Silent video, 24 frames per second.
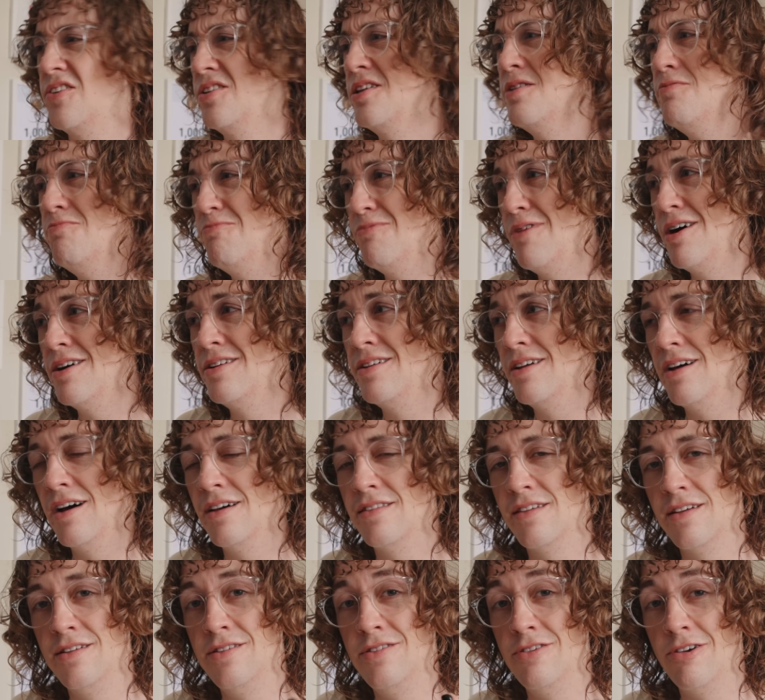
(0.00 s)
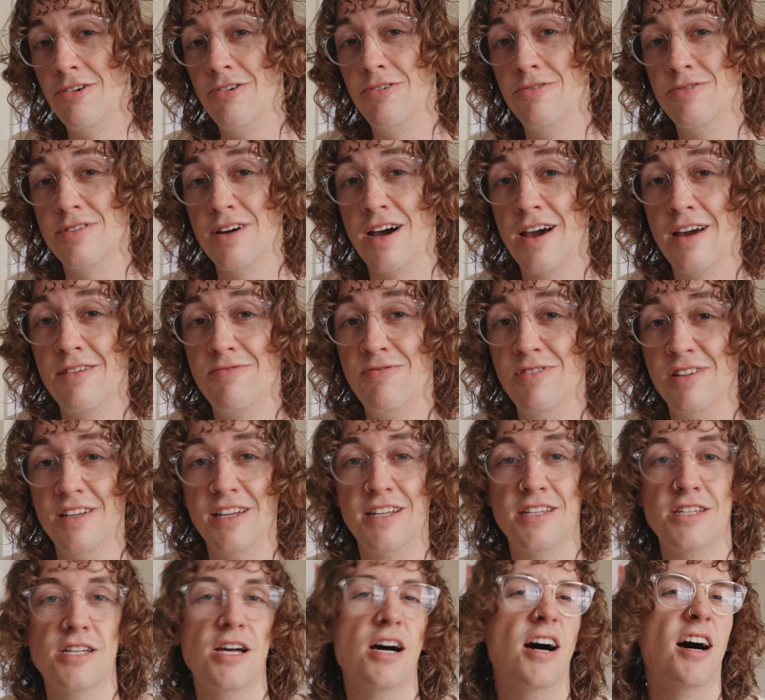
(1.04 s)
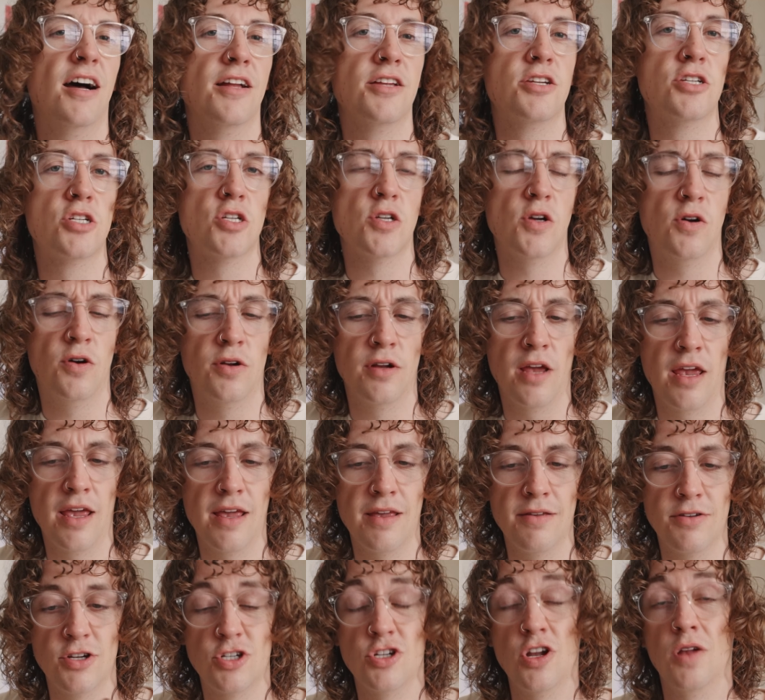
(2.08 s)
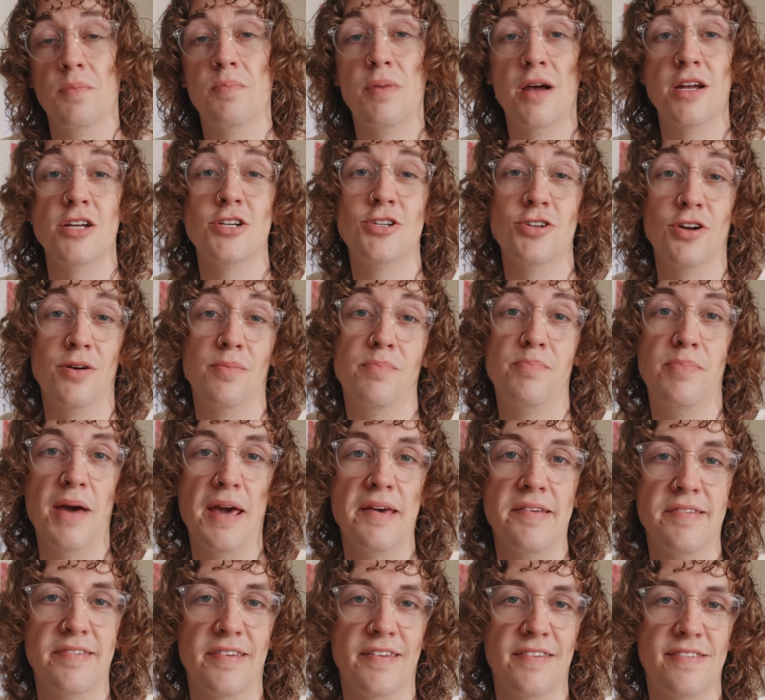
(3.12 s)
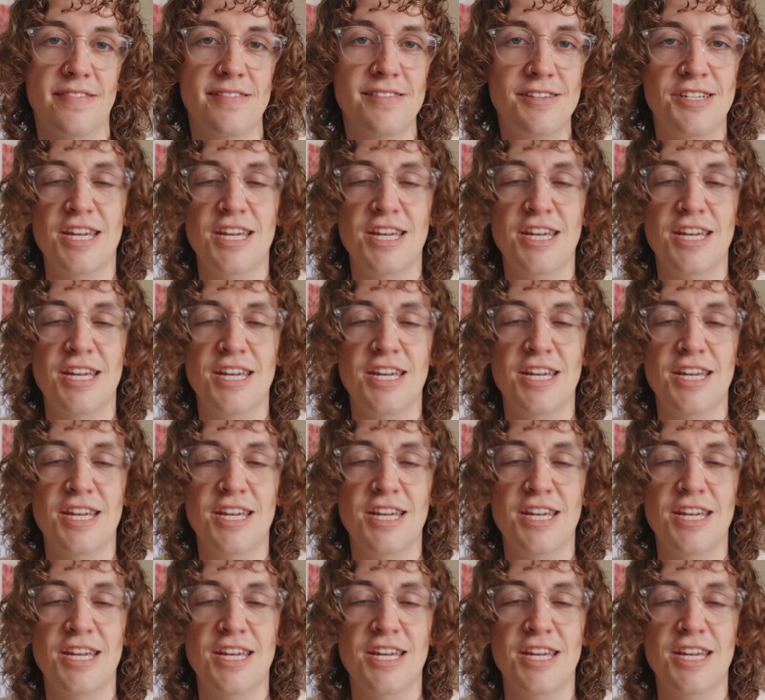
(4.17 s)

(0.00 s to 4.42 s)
only one other node I really touch on a shot-by-shot basis.